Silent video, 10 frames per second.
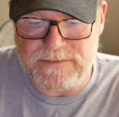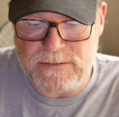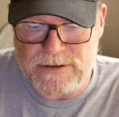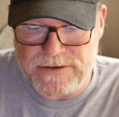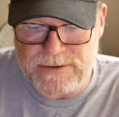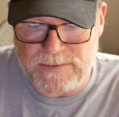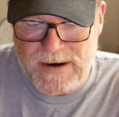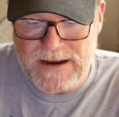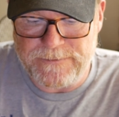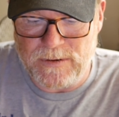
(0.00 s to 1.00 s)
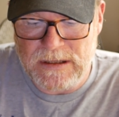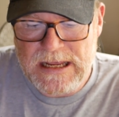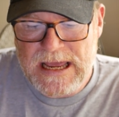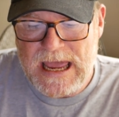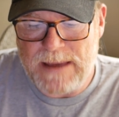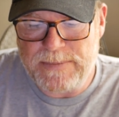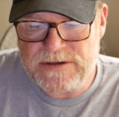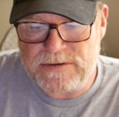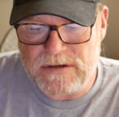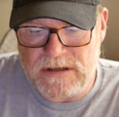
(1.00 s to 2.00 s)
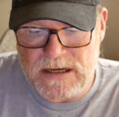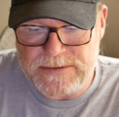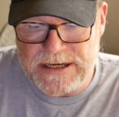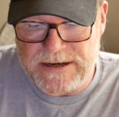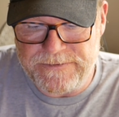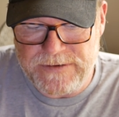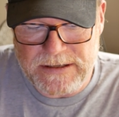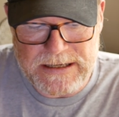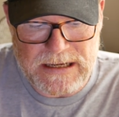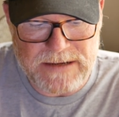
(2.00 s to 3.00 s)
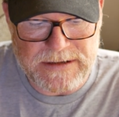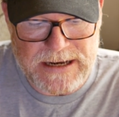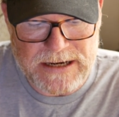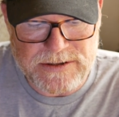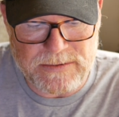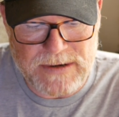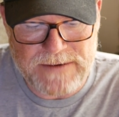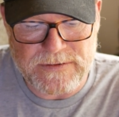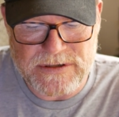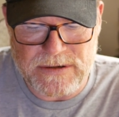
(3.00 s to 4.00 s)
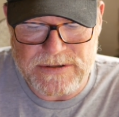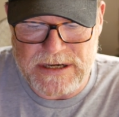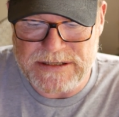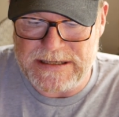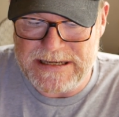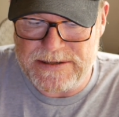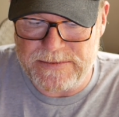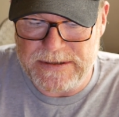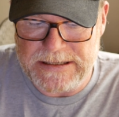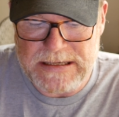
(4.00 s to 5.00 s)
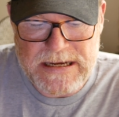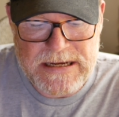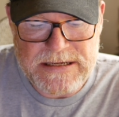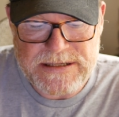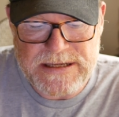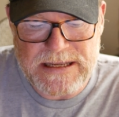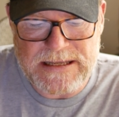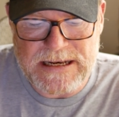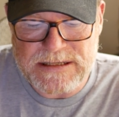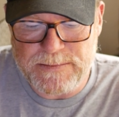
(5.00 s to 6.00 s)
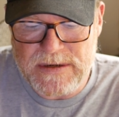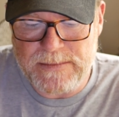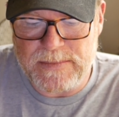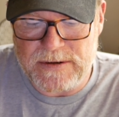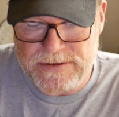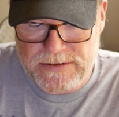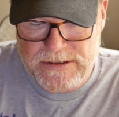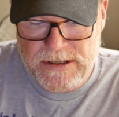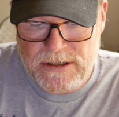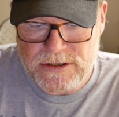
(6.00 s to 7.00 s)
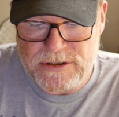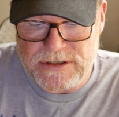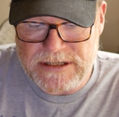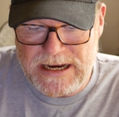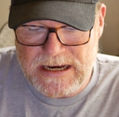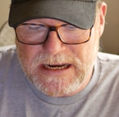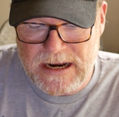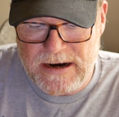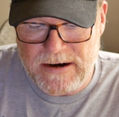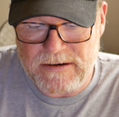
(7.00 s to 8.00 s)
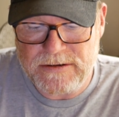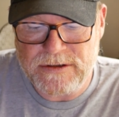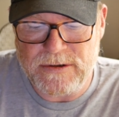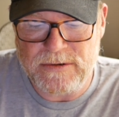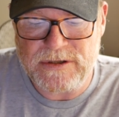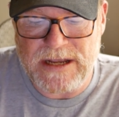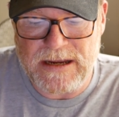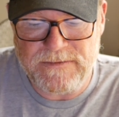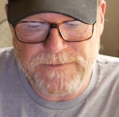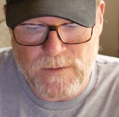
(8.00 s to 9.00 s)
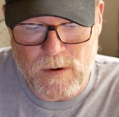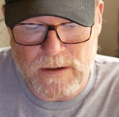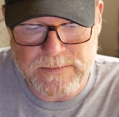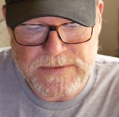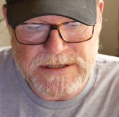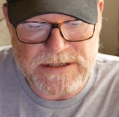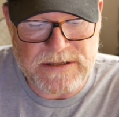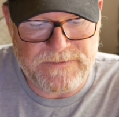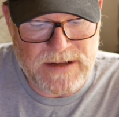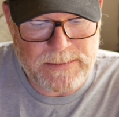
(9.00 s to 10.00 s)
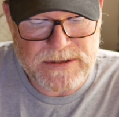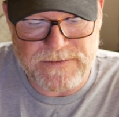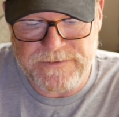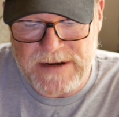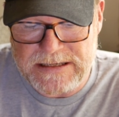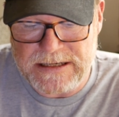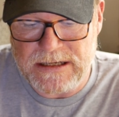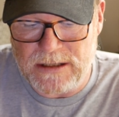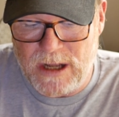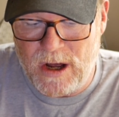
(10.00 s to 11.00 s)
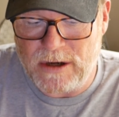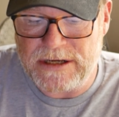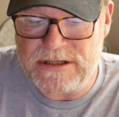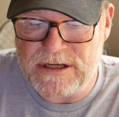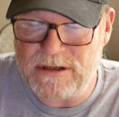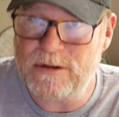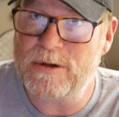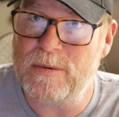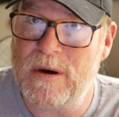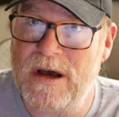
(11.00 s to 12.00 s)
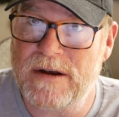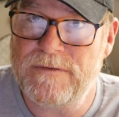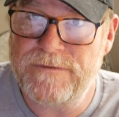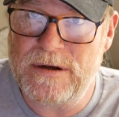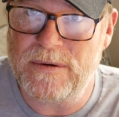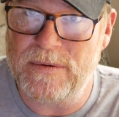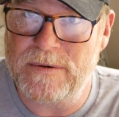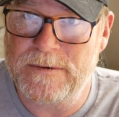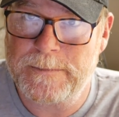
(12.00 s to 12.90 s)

New Jersey Rifle and Pistol Clubs, an affiliate of the National Rifle Association, is it really, said that its members should take care to stay informed since developments affecting the law continue to unfold.